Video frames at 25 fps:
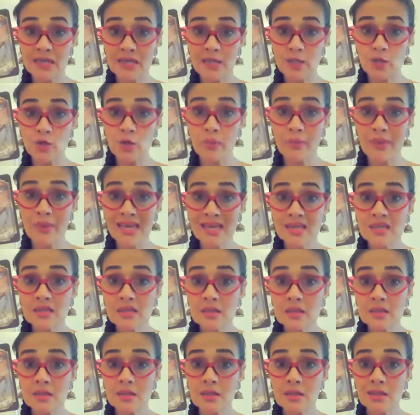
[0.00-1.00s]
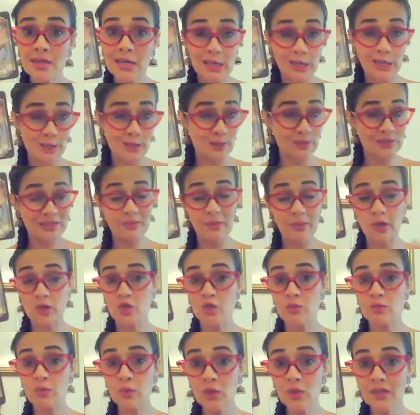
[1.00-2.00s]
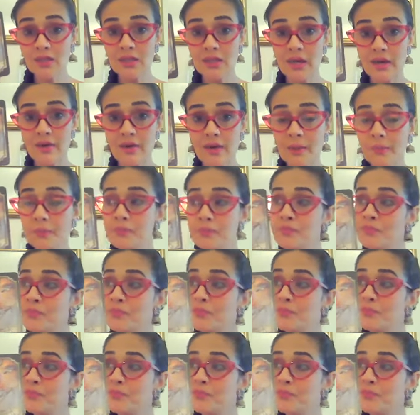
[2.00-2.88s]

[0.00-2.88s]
setting your base. It's about your Mooladhara,